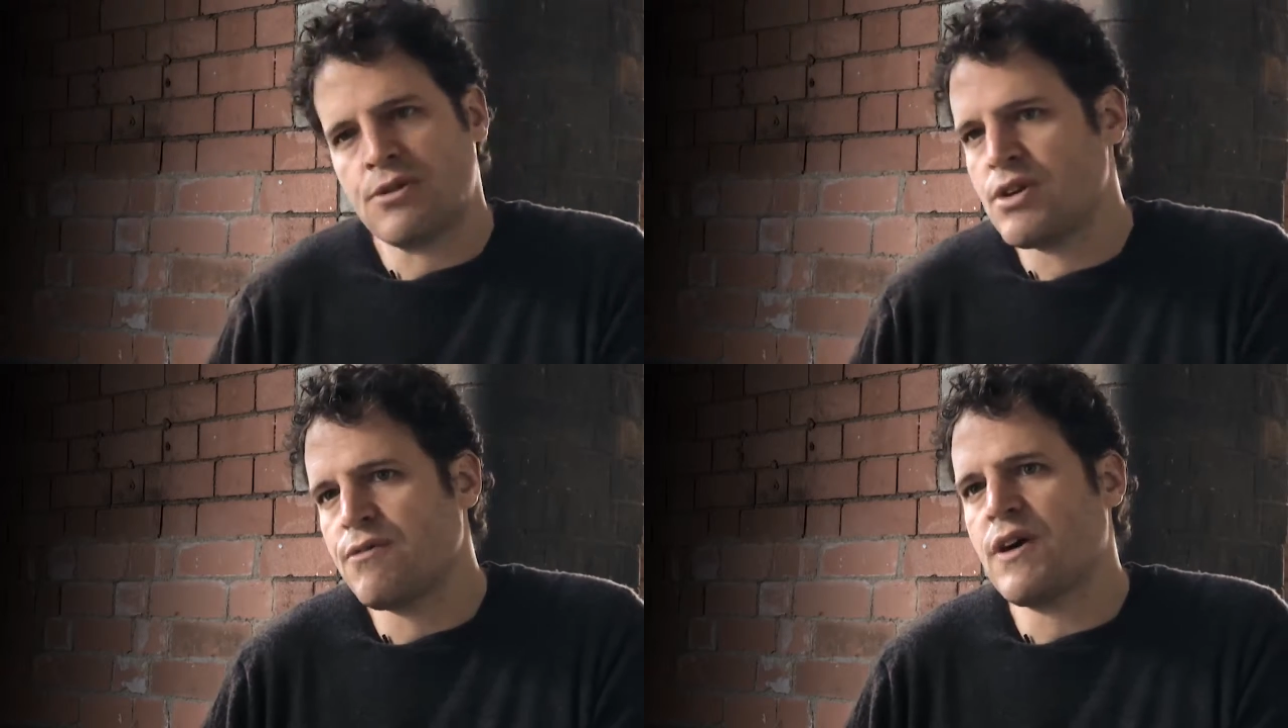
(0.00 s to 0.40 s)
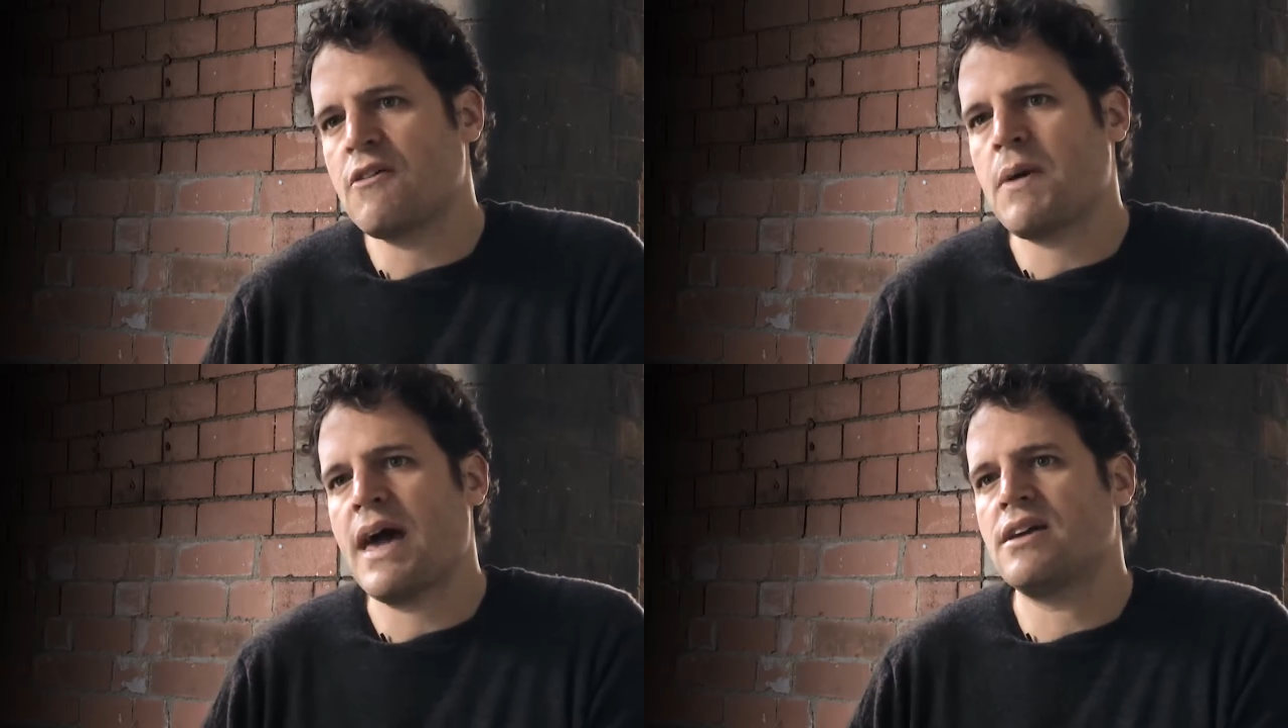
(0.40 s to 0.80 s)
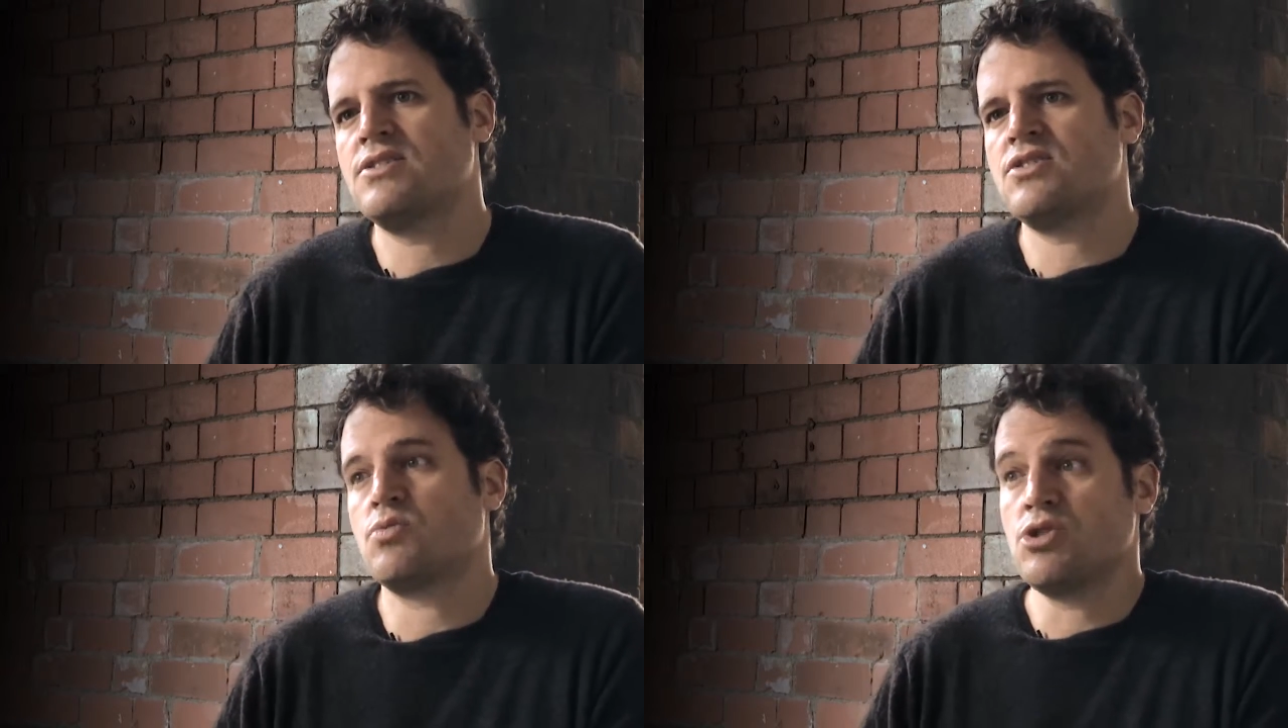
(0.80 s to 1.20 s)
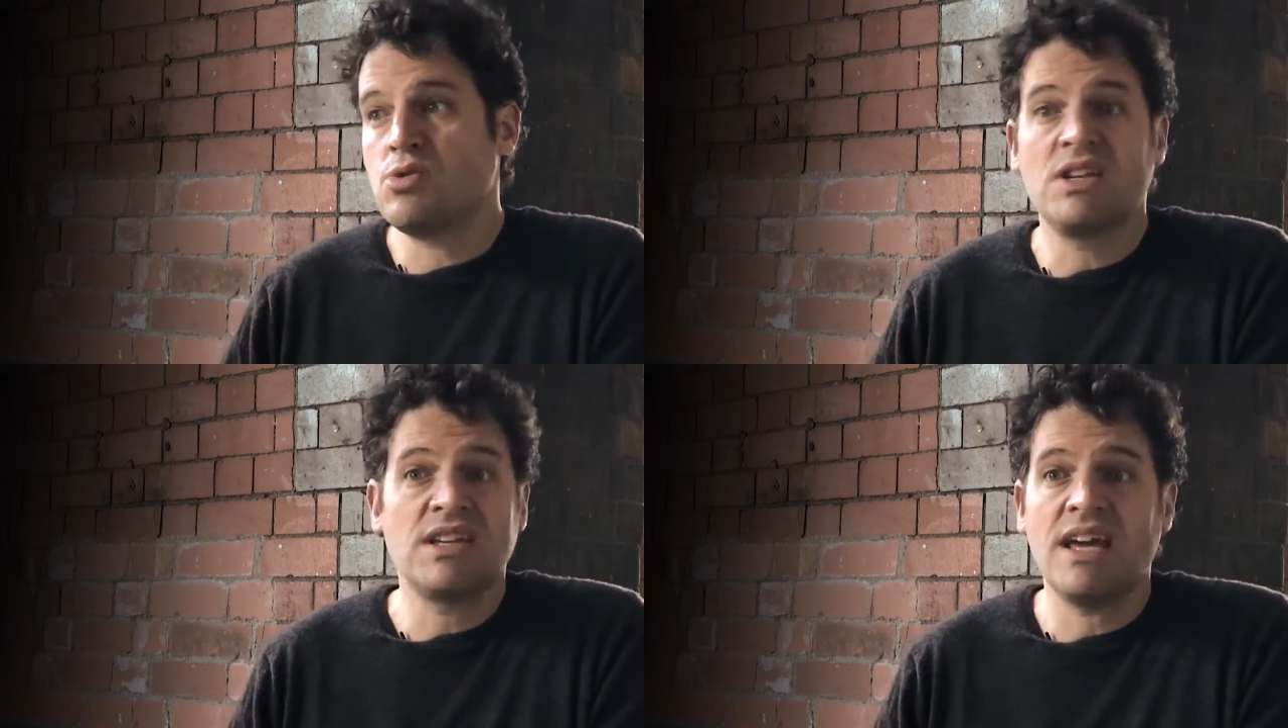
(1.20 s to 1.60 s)
35 packages where you
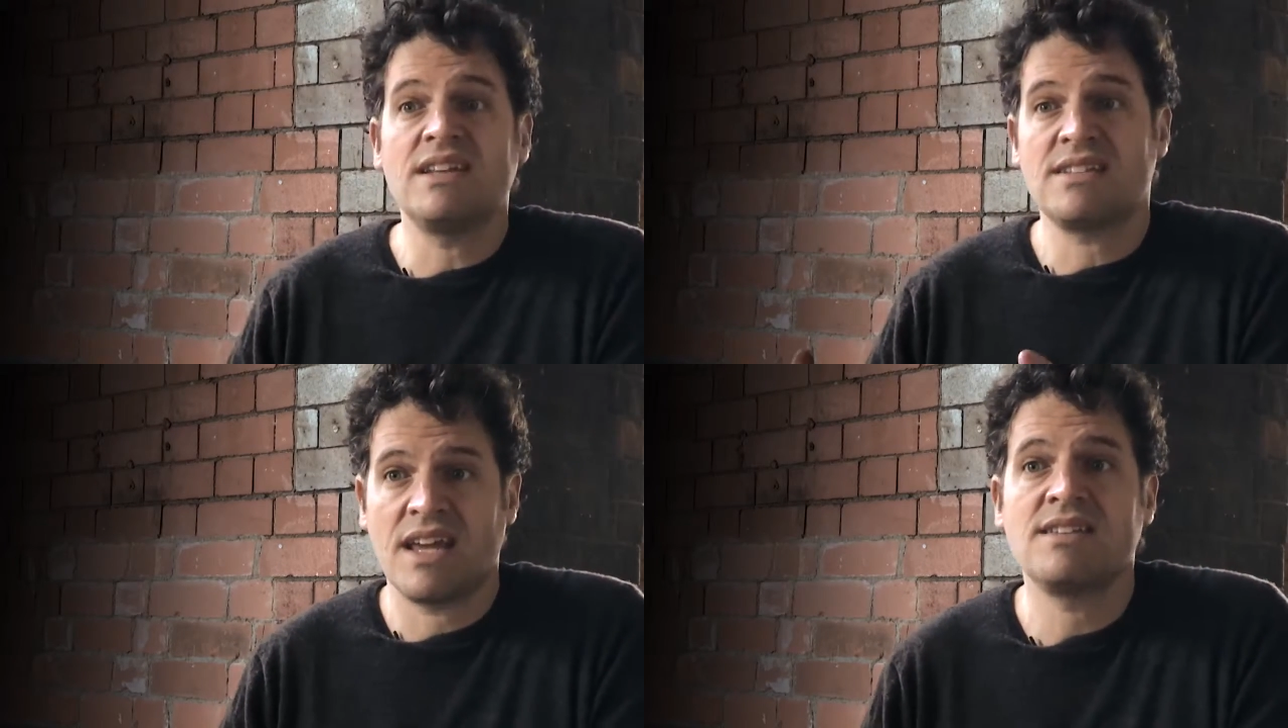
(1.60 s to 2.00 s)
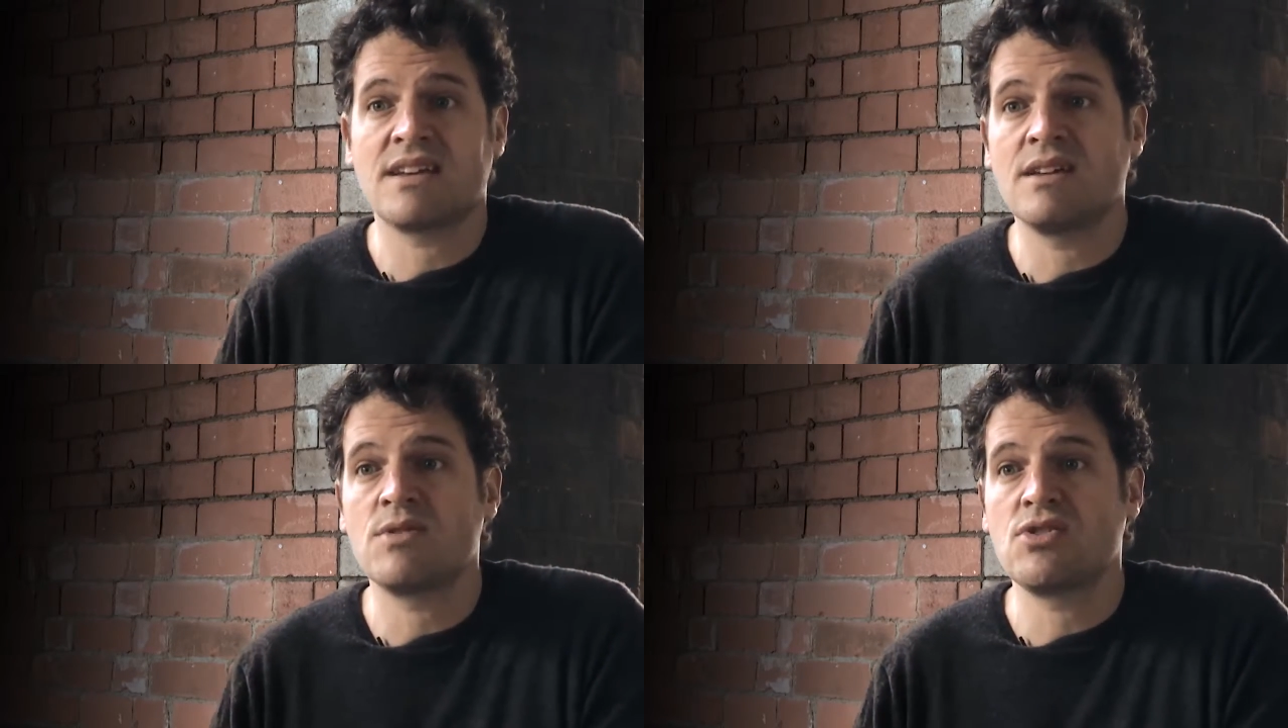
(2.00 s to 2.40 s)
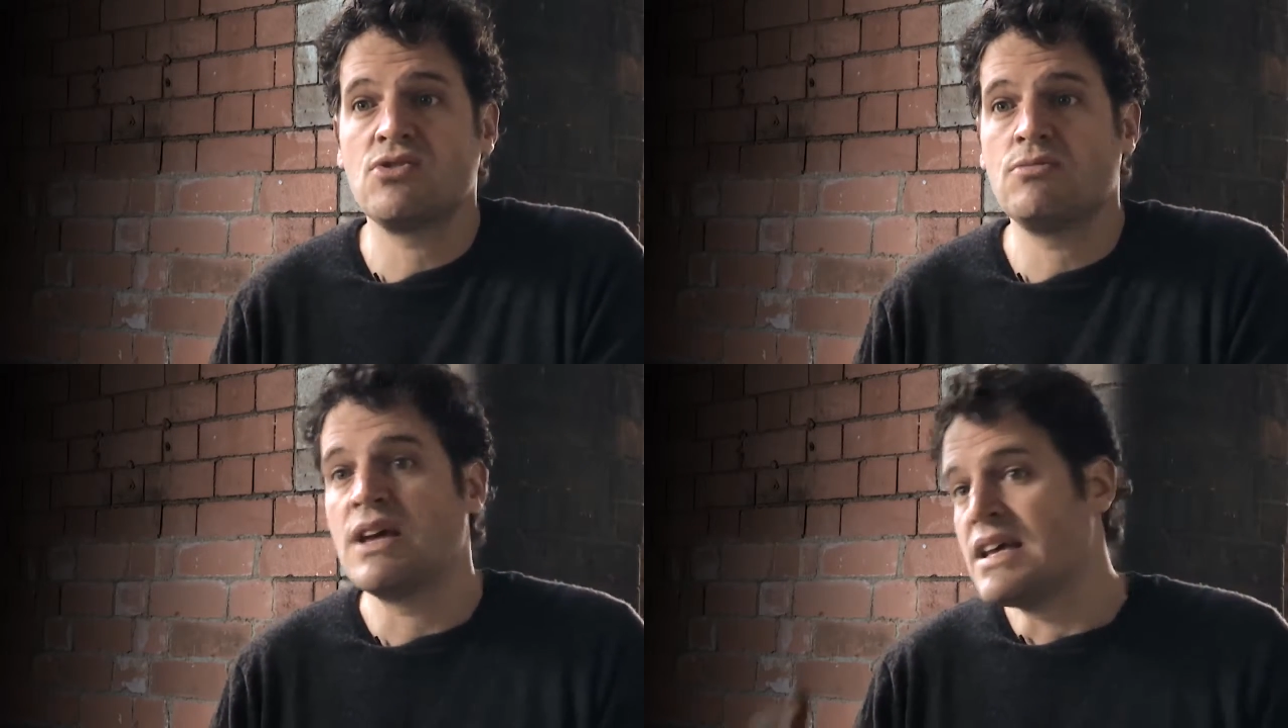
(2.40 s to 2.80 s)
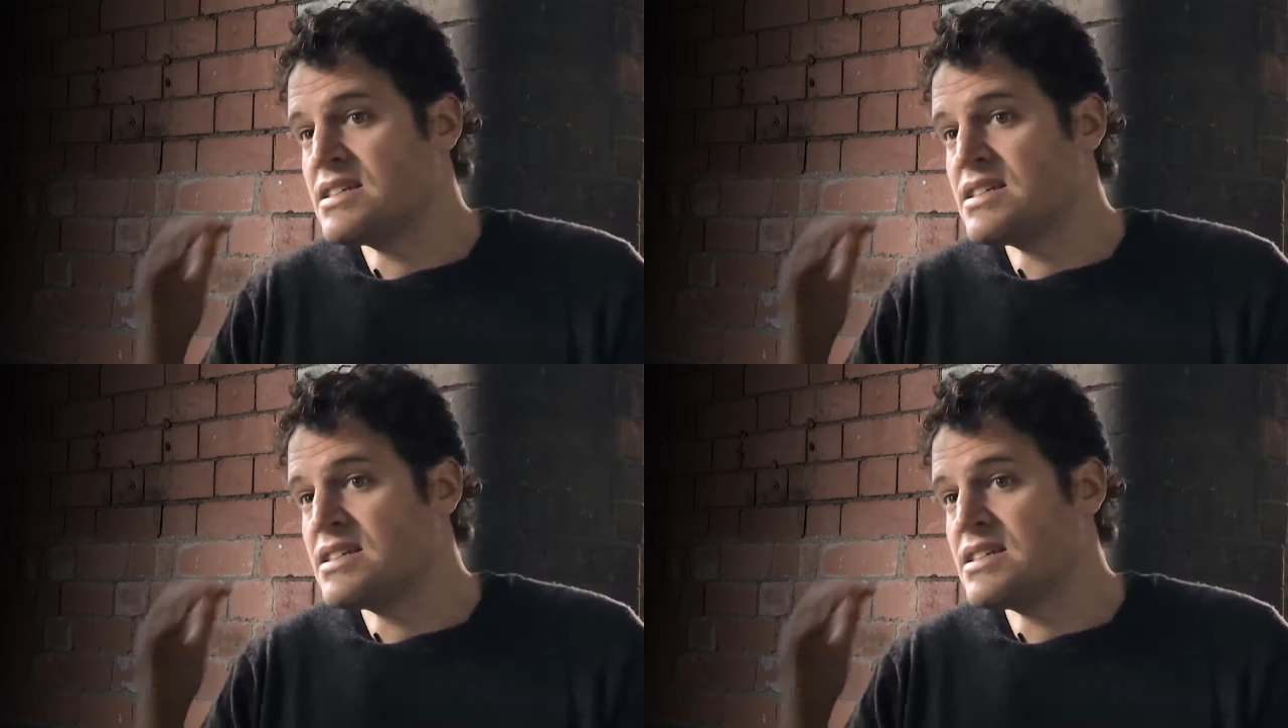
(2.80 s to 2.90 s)
can get a 10x zoom,